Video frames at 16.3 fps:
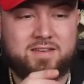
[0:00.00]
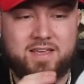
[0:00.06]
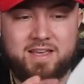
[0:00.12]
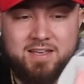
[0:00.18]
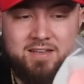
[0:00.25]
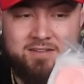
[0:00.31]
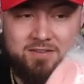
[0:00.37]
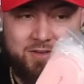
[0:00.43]

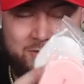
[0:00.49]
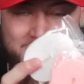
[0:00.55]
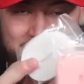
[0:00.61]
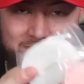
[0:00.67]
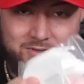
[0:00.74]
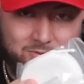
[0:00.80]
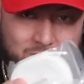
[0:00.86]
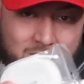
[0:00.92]
And you
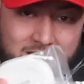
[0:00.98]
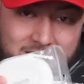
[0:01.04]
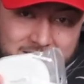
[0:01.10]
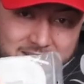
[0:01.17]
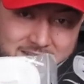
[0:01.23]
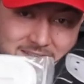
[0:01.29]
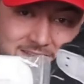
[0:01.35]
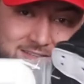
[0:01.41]
put the white
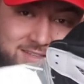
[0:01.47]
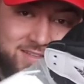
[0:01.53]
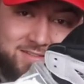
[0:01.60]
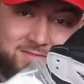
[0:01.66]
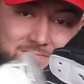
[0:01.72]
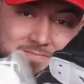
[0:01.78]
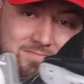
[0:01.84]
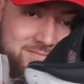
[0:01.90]
laces in
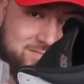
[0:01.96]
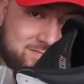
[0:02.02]
them,